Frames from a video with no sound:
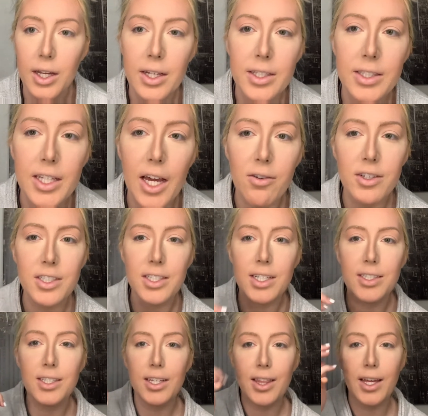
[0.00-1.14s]
See how it just has
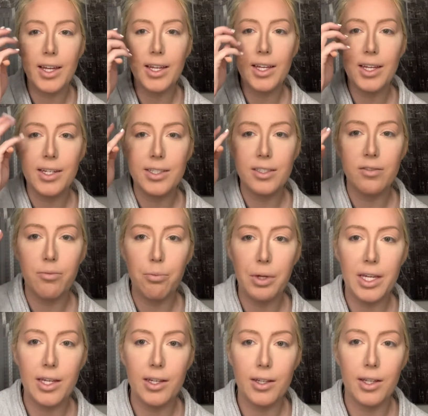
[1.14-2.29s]
like that hint of pink,